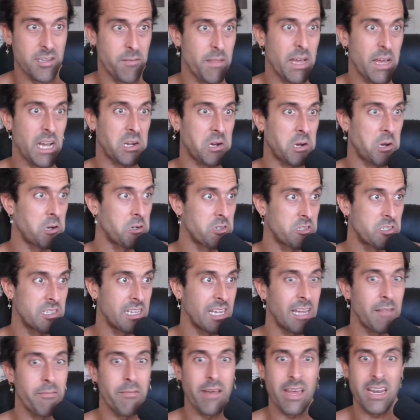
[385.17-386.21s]
I'm not
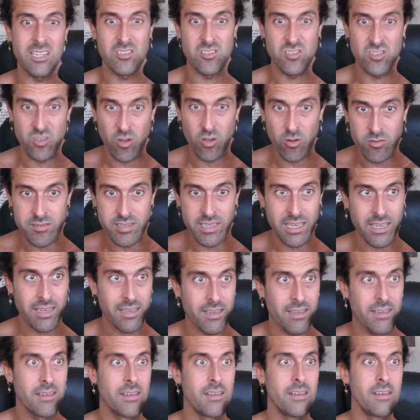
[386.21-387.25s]
cursing. I'm not
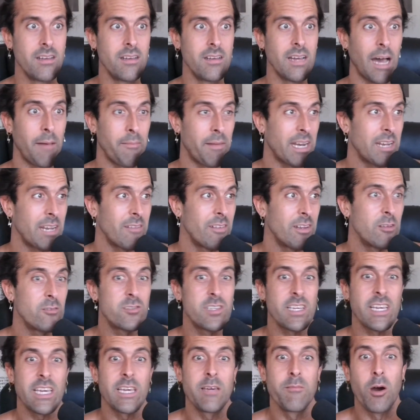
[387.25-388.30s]
insulting. I'm not even
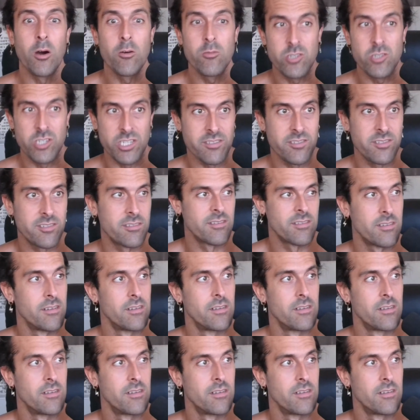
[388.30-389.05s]
using emojis.